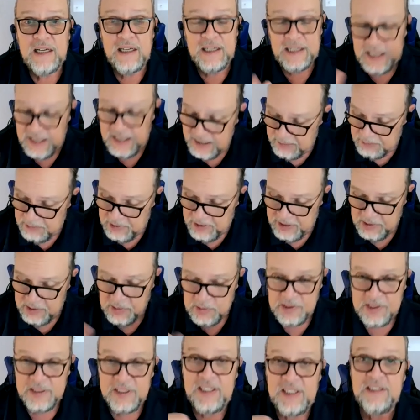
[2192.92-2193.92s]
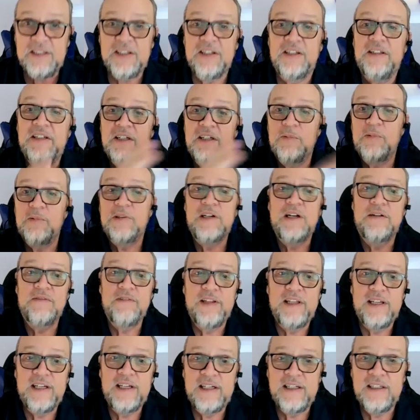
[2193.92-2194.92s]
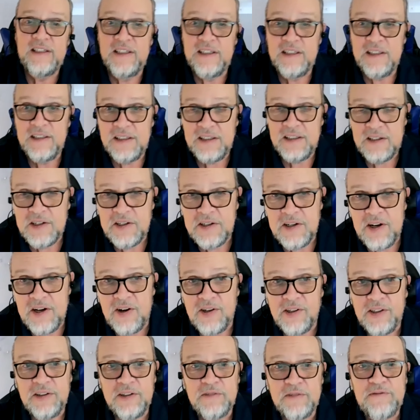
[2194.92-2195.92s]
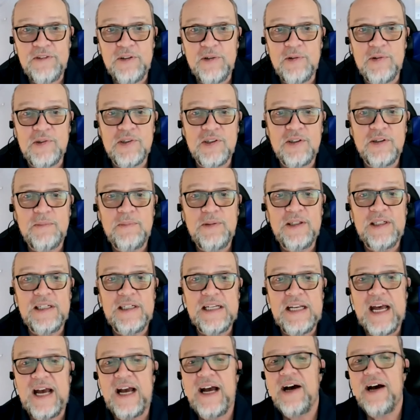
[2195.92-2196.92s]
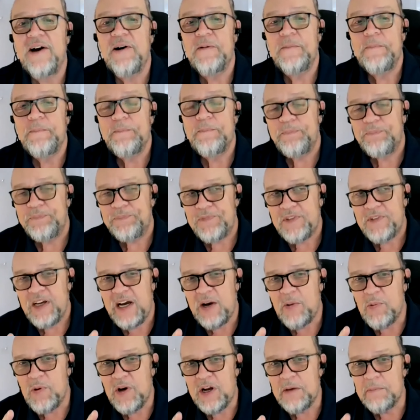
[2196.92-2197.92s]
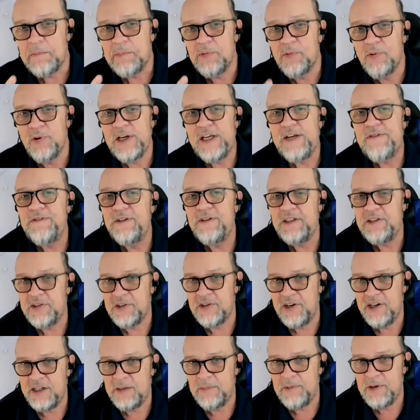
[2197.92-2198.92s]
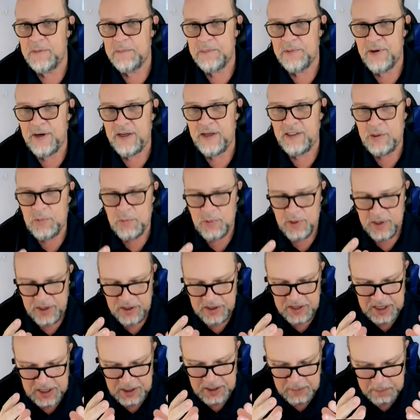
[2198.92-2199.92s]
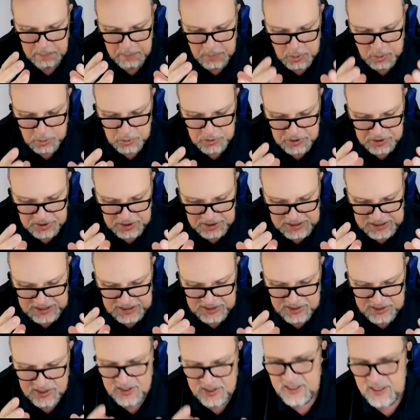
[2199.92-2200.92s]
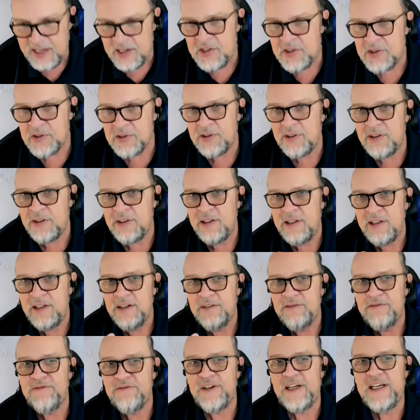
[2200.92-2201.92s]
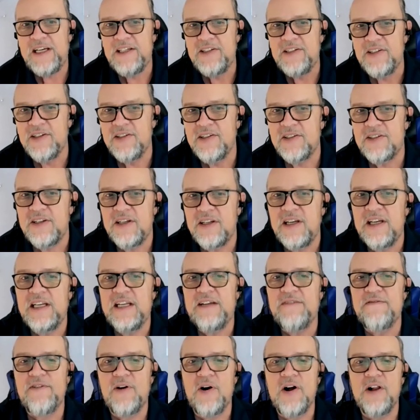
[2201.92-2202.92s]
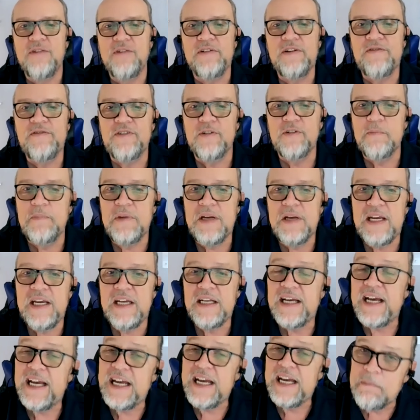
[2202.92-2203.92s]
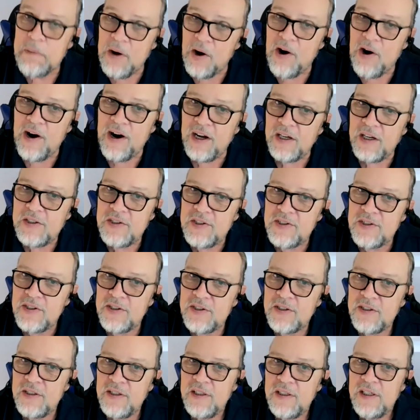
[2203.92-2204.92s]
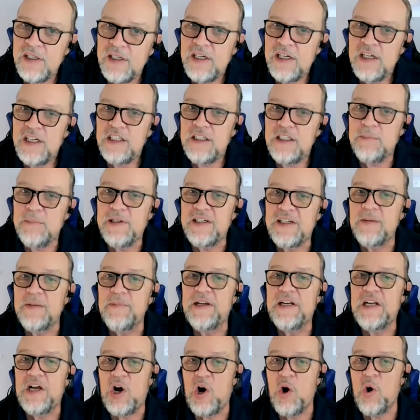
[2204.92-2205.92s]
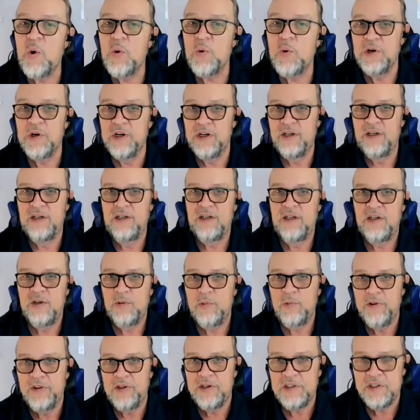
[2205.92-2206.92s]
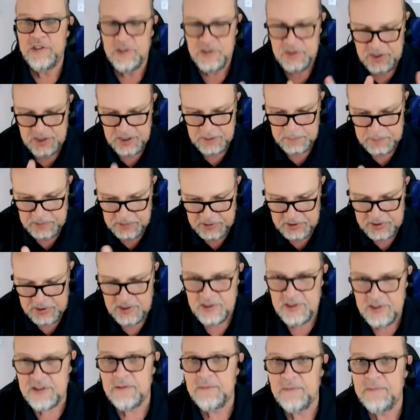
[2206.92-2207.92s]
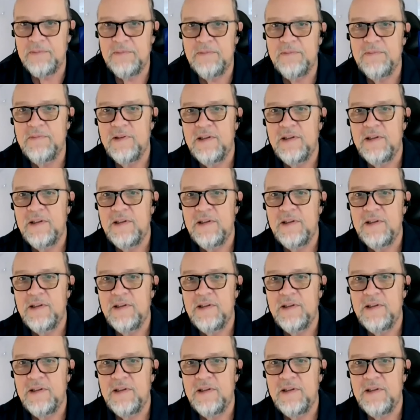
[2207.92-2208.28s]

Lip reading: Again, we're not going into detail here. We'll cover that on a call in the future, but now I want to briefly talk about probably one of the most essential phases in evolving from being a boss to become an owner within your simple system,